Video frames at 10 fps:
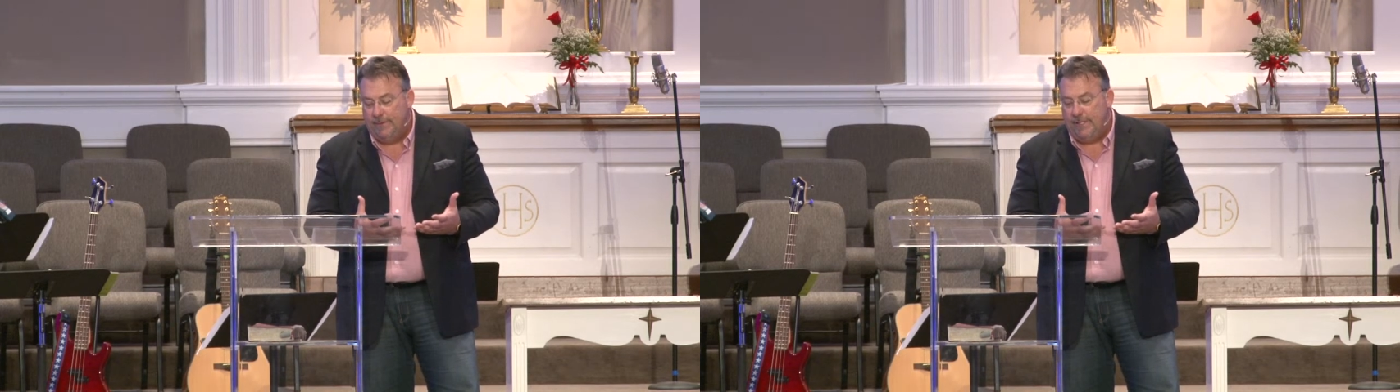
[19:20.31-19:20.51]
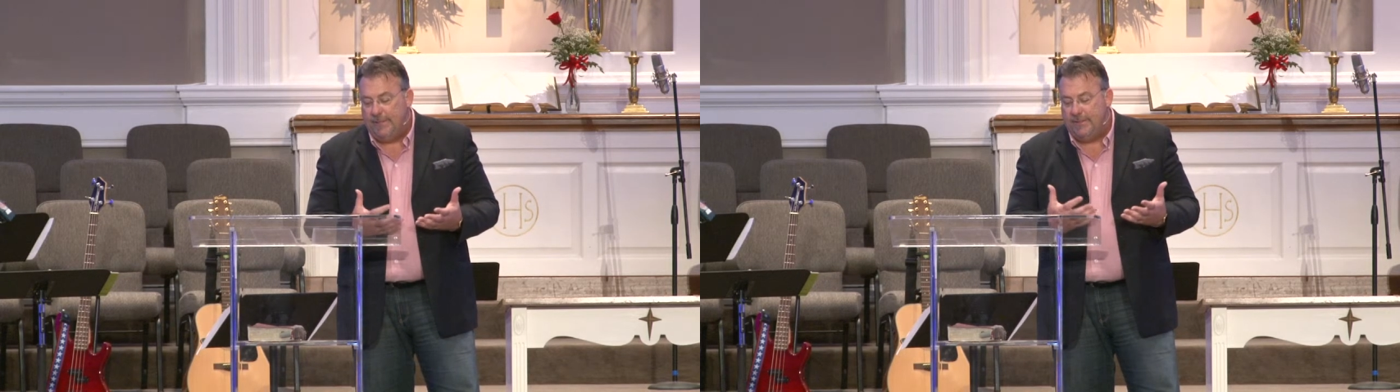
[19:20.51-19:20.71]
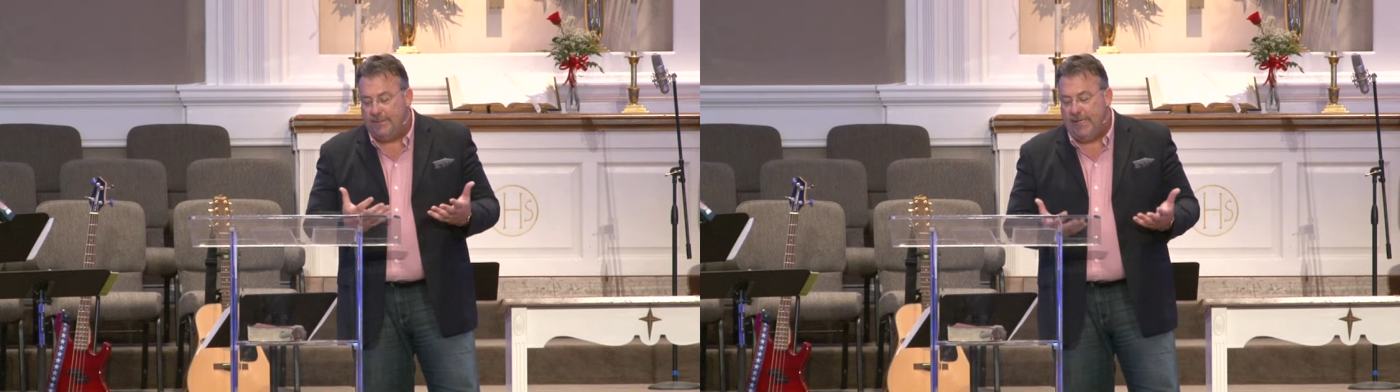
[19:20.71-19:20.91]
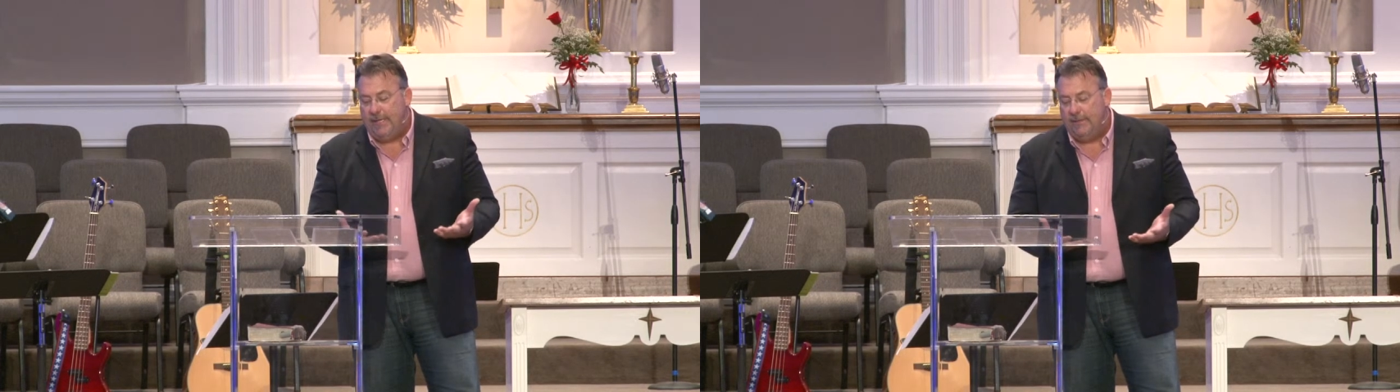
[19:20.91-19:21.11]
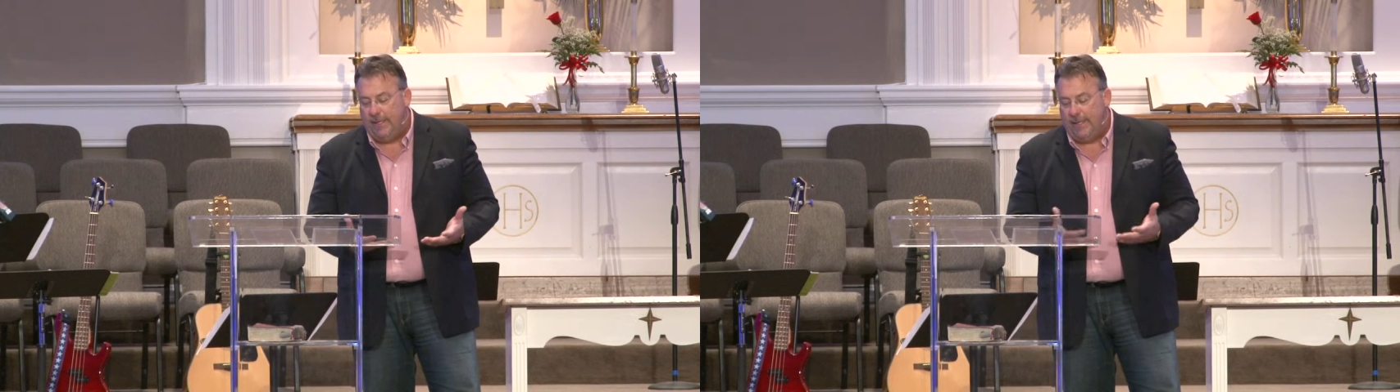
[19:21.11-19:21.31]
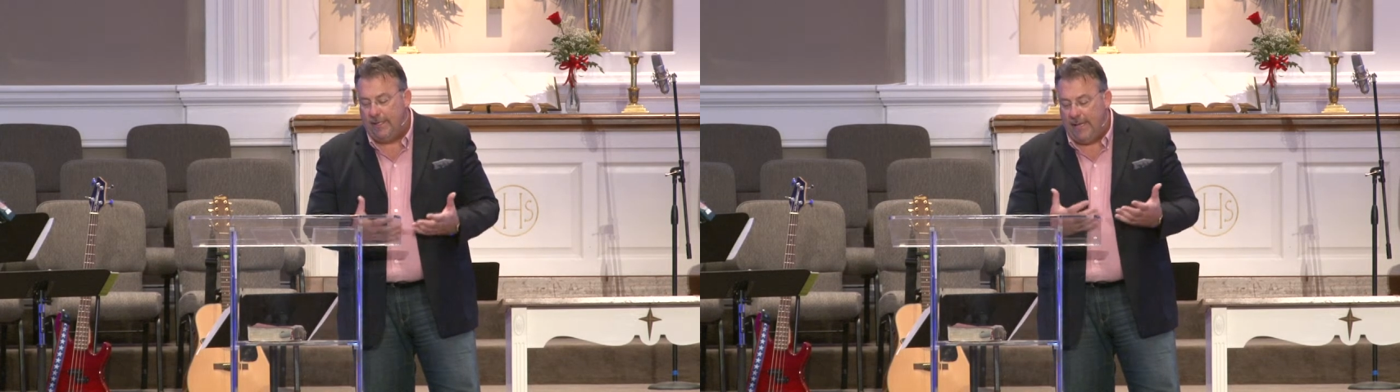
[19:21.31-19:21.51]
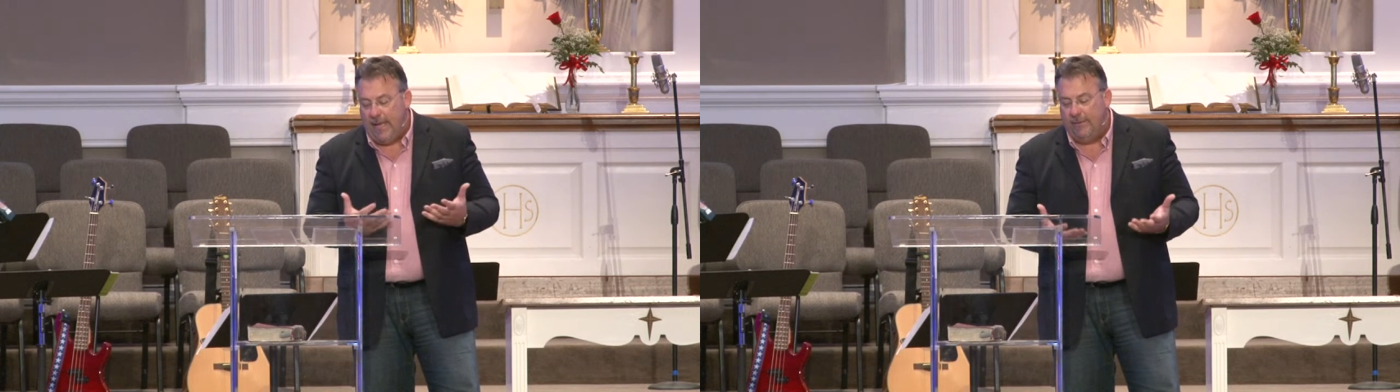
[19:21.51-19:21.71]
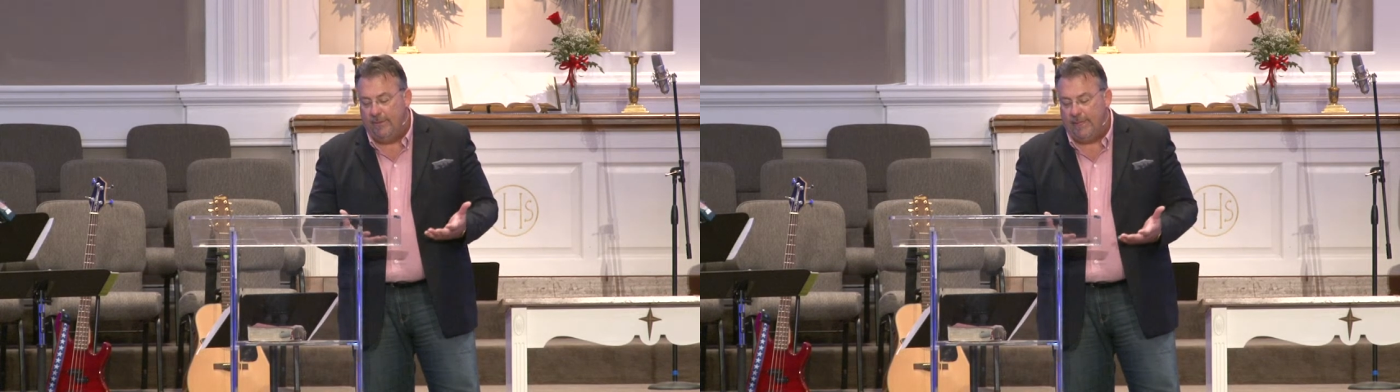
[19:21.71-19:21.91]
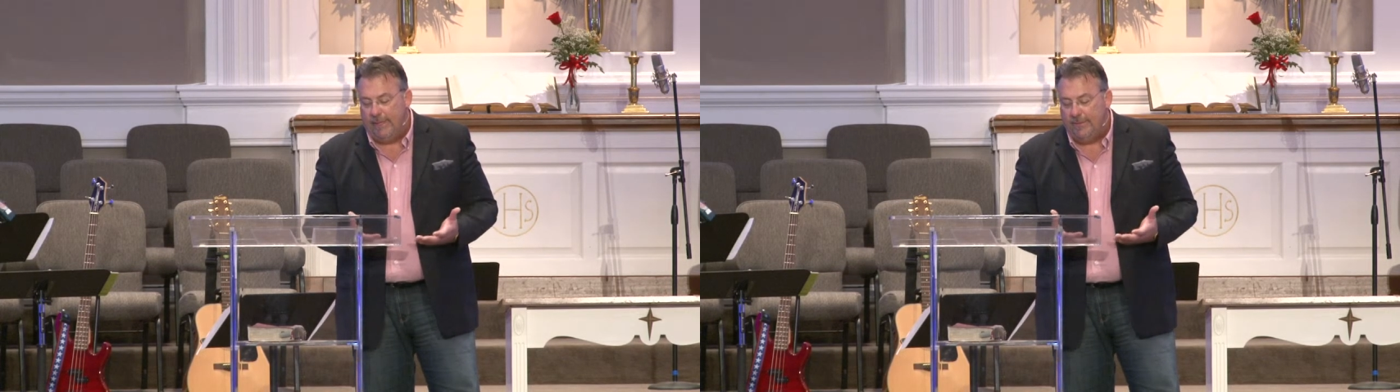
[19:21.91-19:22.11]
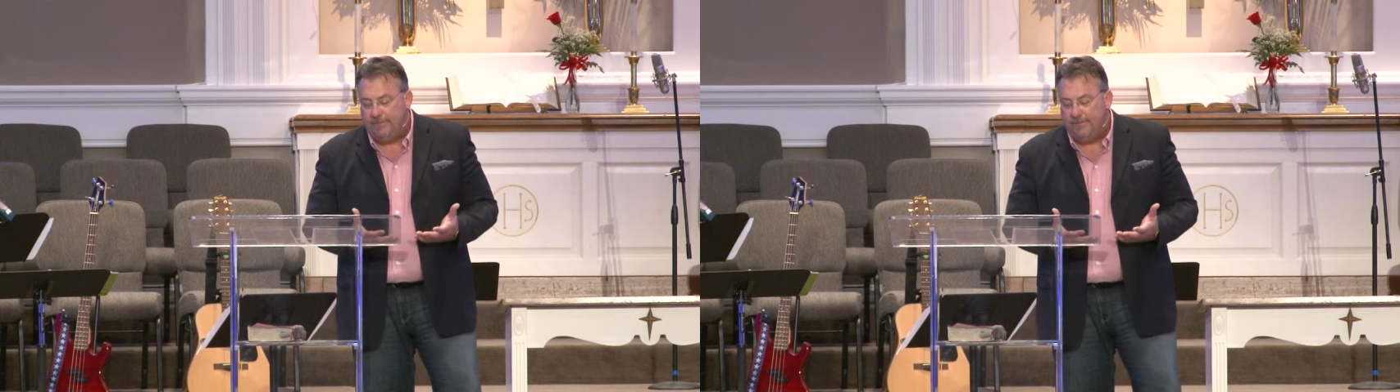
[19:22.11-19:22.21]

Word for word: distinctly and loudly.